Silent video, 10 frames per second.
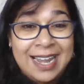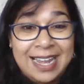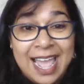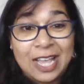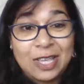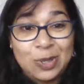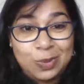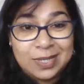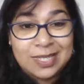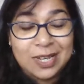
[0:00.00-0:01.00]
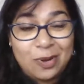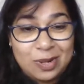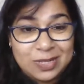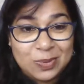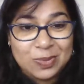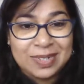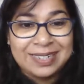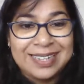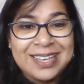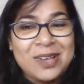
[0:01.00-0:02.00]
lakh users across the
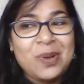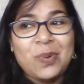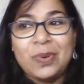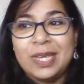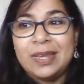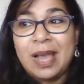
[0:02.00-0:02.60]
world. We